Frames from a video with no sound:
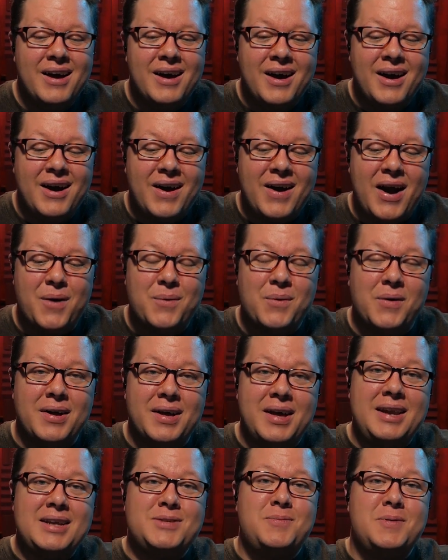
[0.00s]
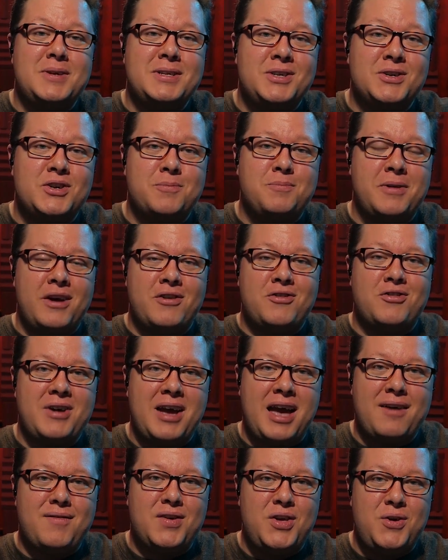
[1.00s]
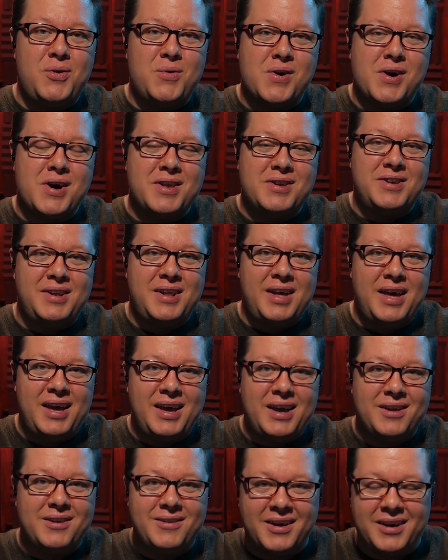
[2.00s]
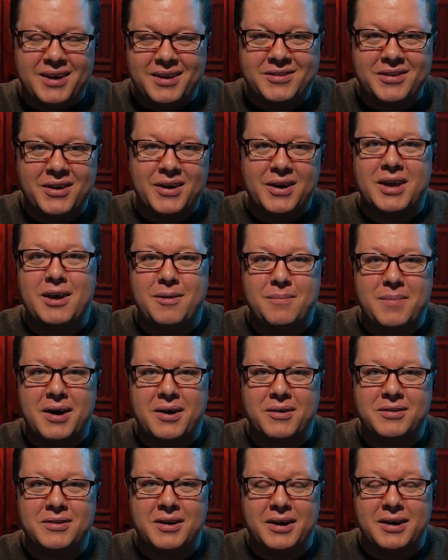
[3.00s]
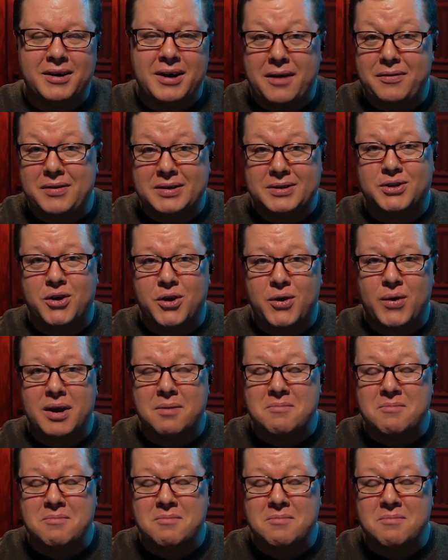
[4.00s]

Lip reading: All right, well, it has been such a pleasure having you on today and talking about how things are going.